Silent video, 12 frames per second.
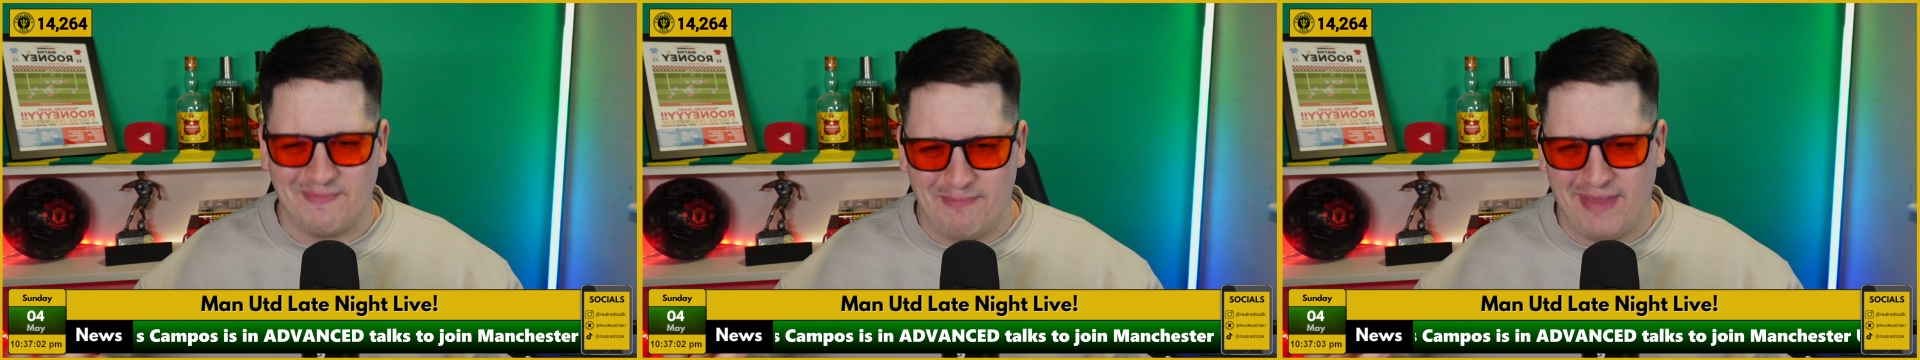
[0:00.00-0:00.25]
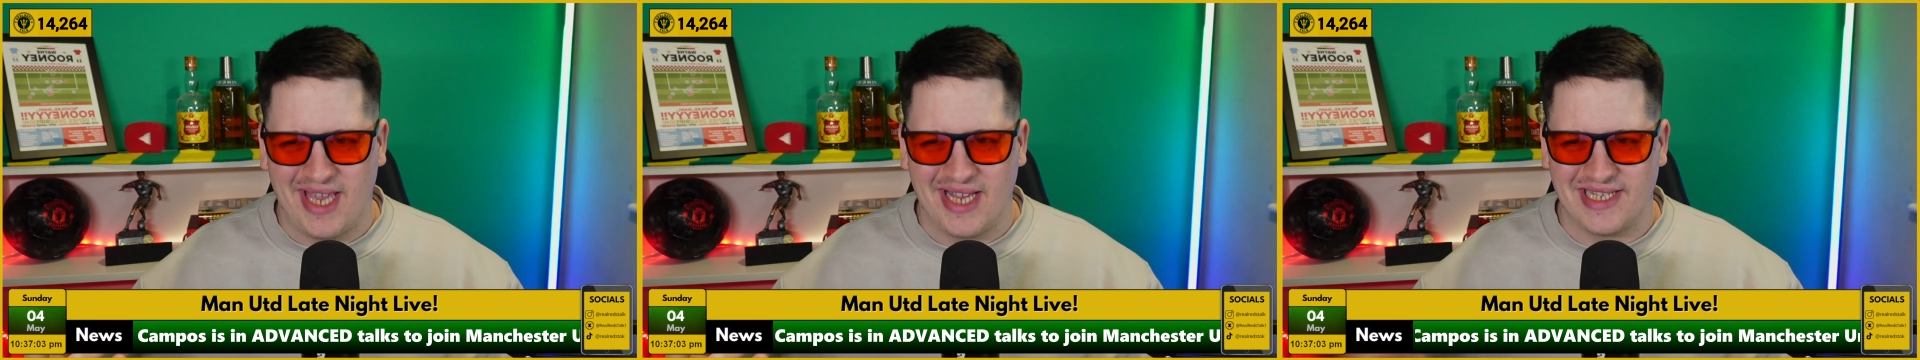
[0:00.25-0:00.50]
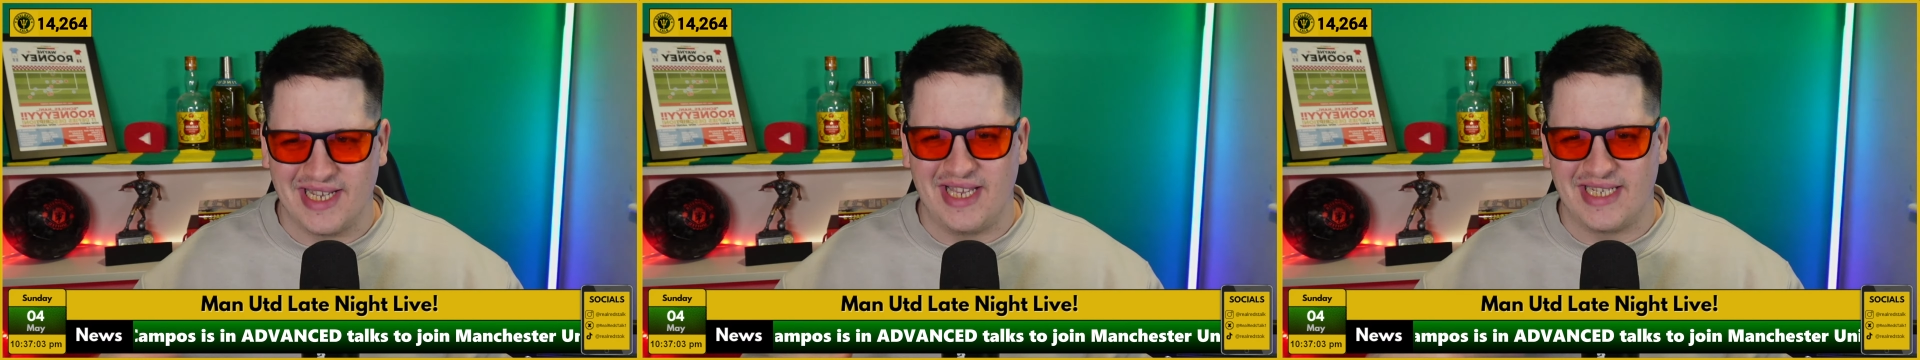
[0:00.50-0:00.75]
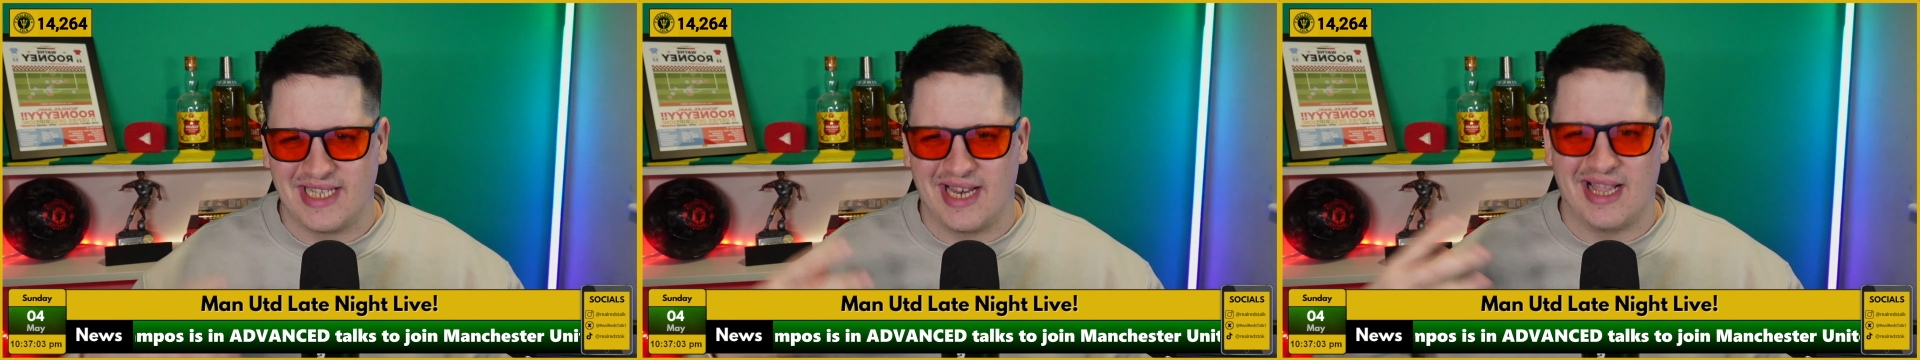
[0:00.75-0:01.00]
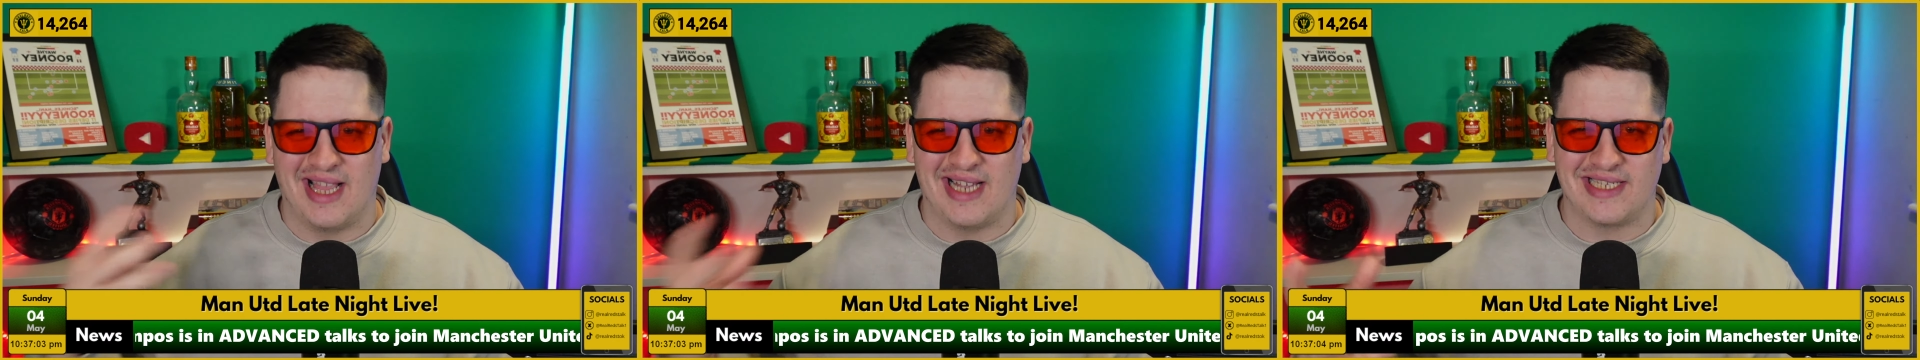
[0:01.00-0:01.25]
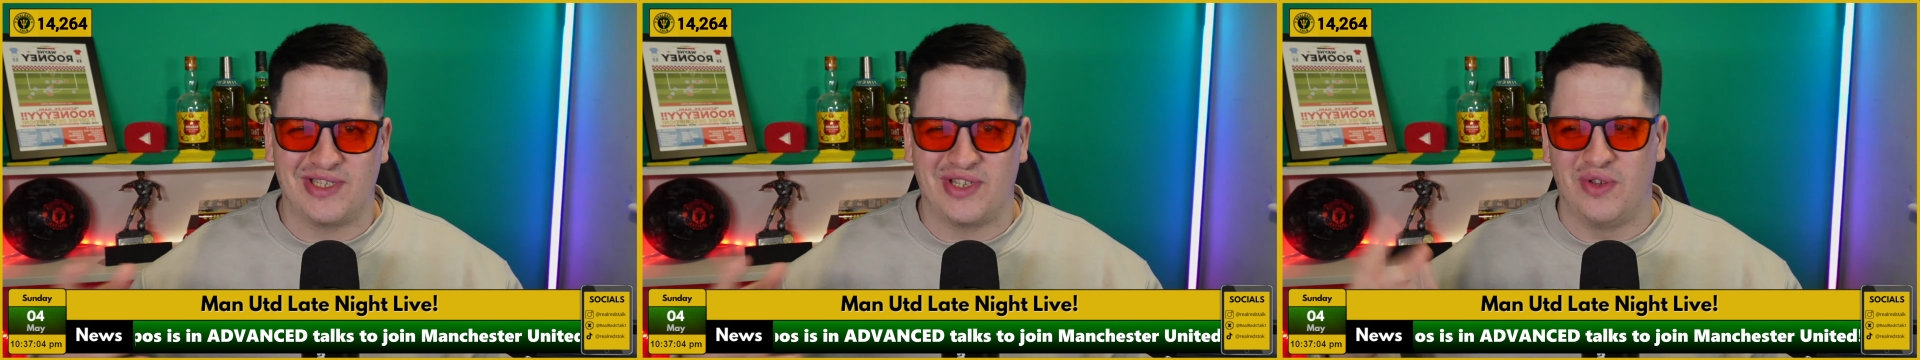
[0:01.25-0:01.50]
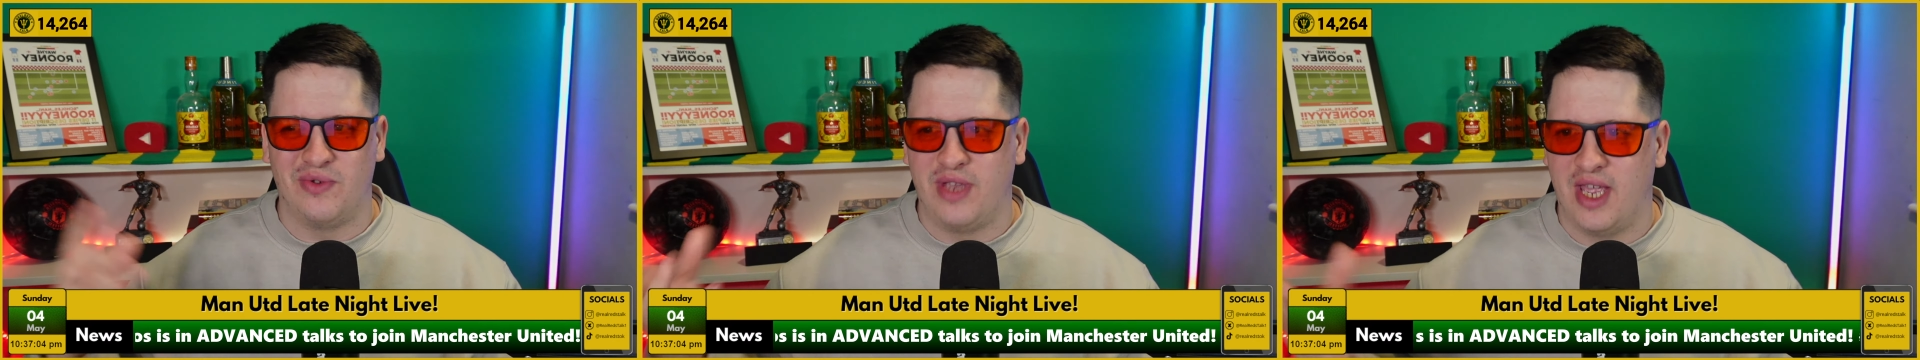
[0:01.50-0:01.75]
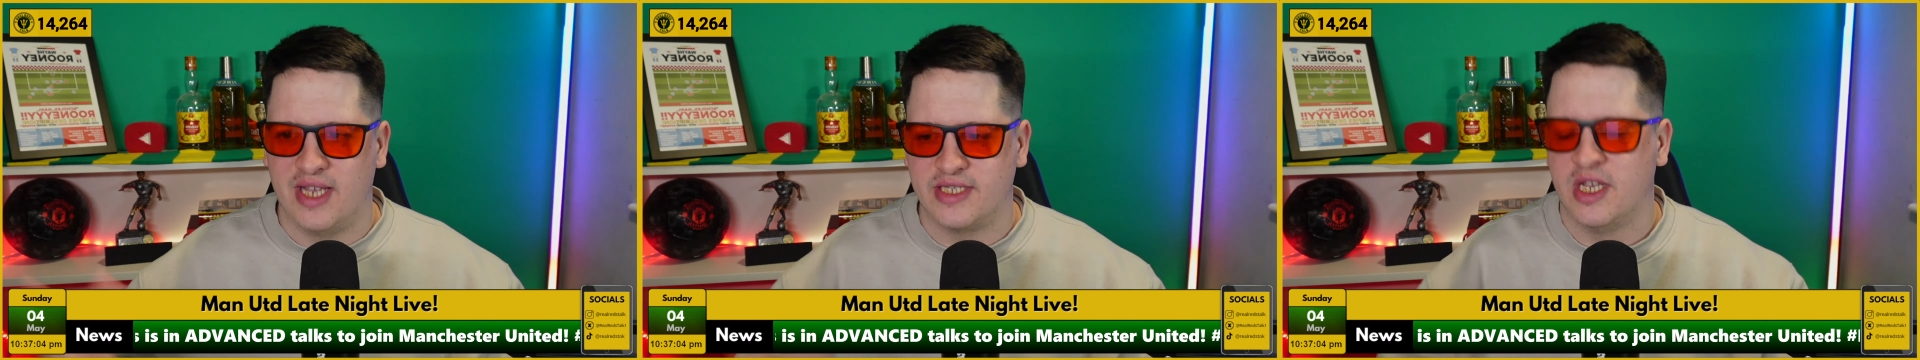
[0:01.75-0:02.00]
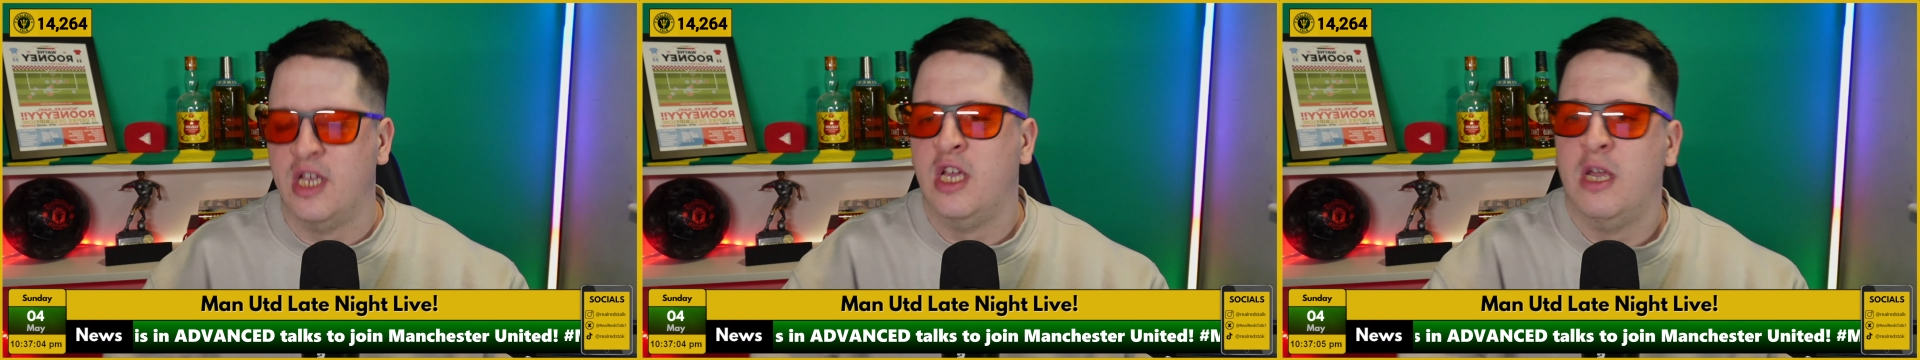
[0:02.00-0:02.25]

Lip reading: me it's at least in the last 2 years.